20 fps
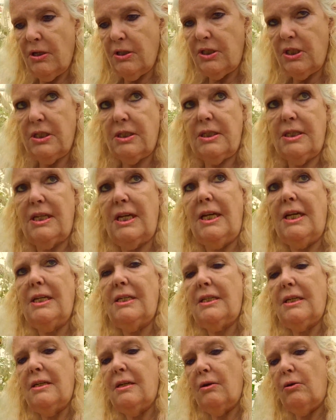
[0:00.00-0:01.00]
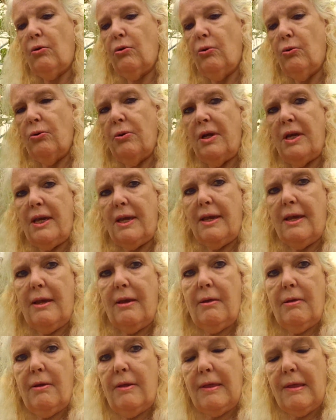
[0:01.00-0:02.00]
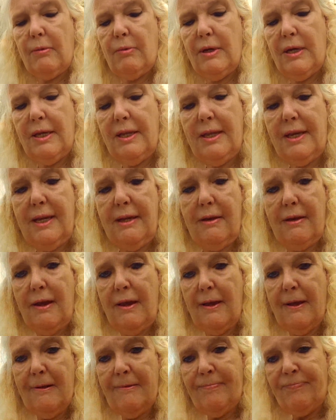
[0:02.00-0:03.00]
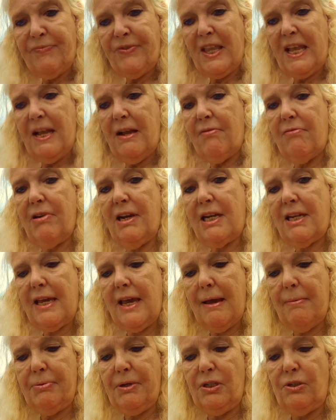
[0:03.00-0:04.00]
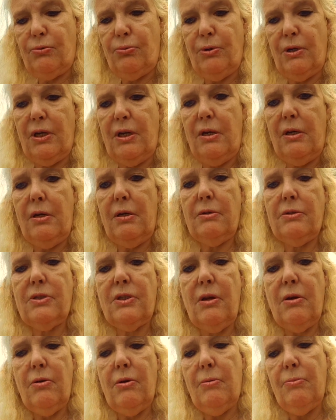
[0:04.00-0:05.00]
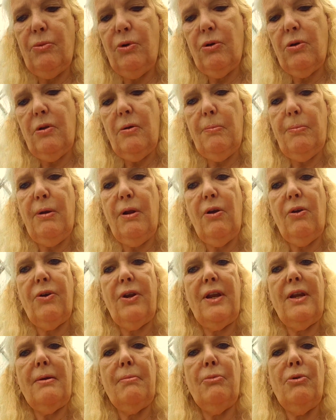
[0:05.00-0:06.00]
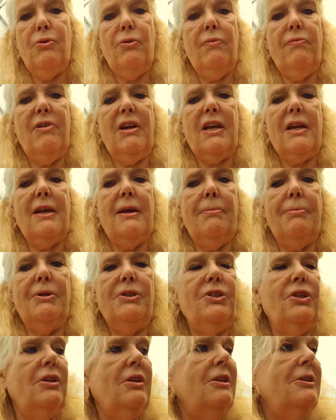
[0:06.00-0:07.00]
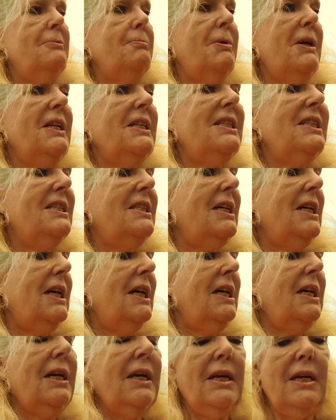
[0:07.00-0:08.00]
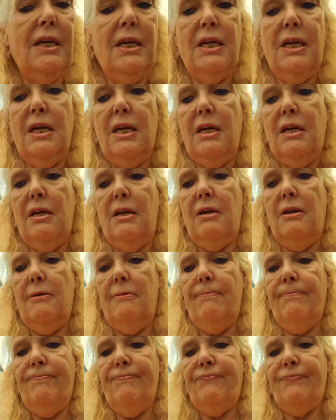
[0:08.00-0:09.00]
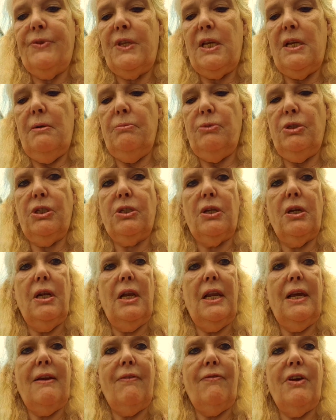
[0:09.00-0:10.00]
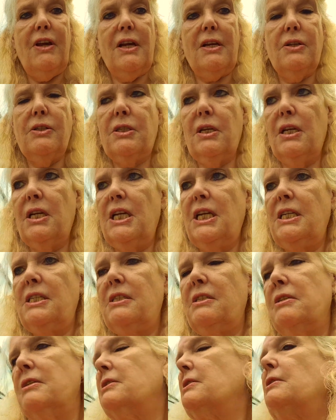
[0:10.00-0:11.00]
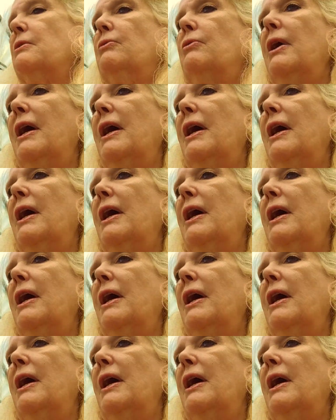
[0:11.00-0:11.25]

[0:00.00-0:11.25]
I just did in the corner here where the red cabbage were. So I'm not going to plant any more red cabbage in this bed today. Um, I'm just going to leave it because I need to sort